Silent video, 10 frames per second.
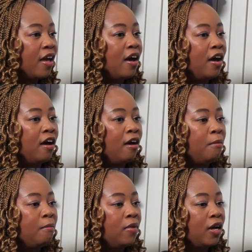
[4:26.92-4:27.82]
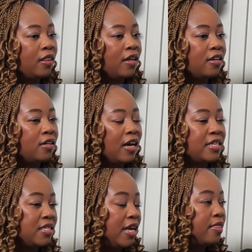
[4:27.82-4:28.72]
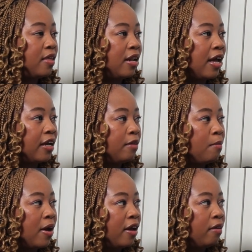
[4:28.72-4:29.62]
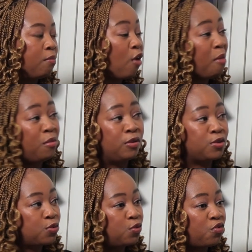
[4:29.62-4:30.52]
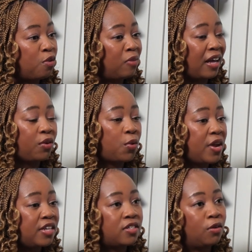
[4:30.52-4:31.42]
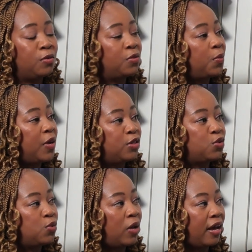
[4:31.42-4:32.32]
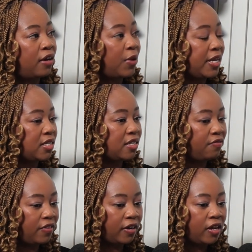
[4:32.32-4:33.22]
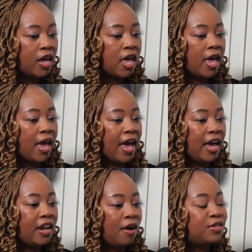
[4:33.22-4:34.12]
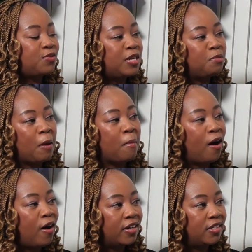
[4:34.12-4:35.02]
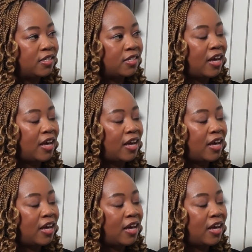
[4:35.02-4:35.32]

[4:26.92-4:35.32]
That I stayed there in my primary school from creche all the way to grade 7. And I was raised by my aunt.